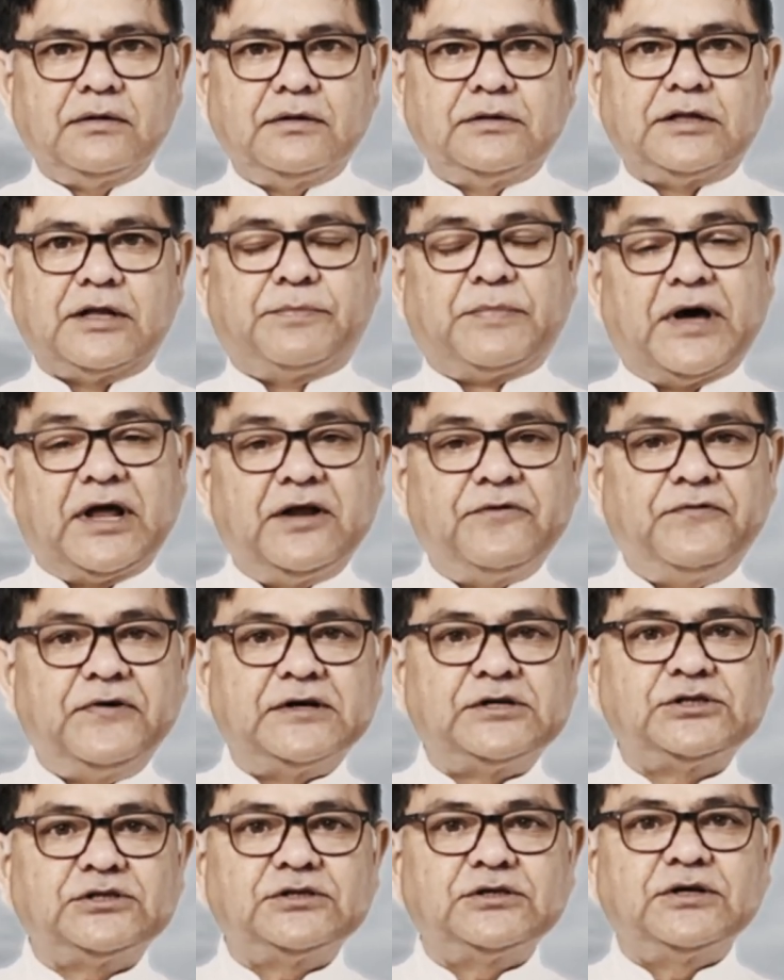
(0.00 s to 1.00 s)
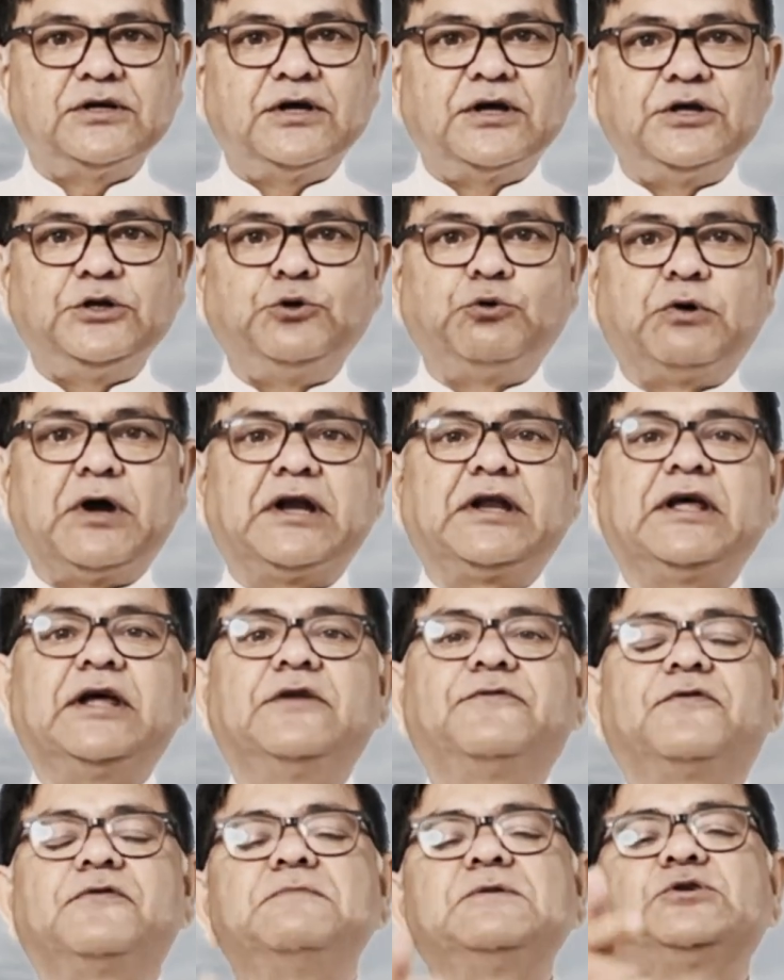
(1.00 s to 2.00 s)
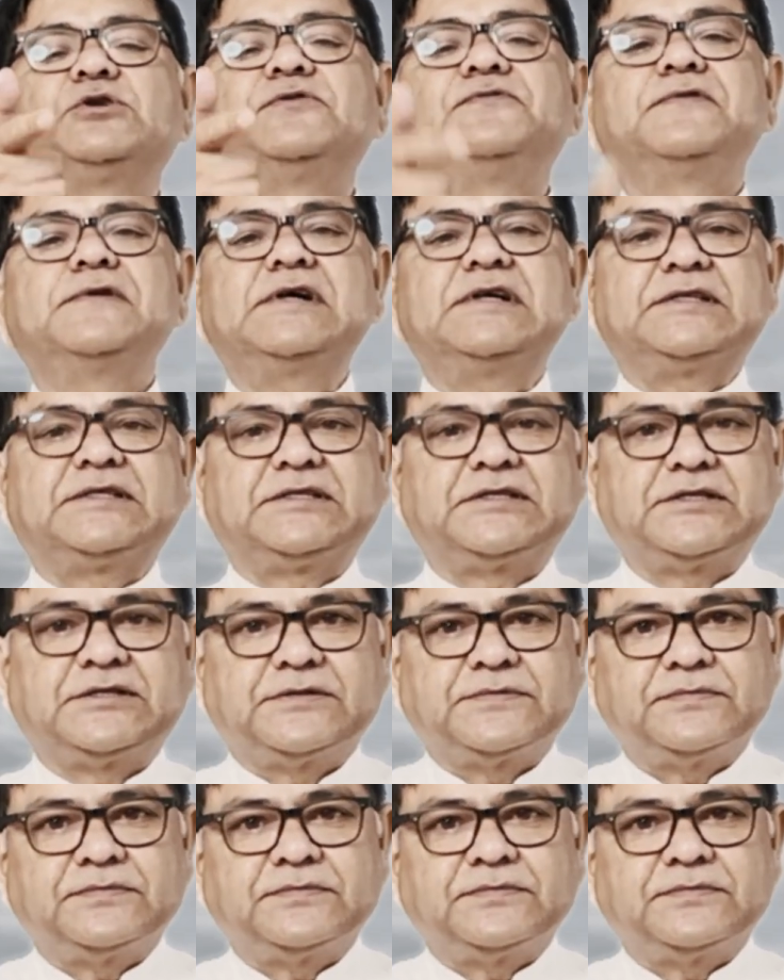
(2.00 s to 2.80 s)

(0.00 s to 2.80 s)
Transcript: The benefits, you get information first.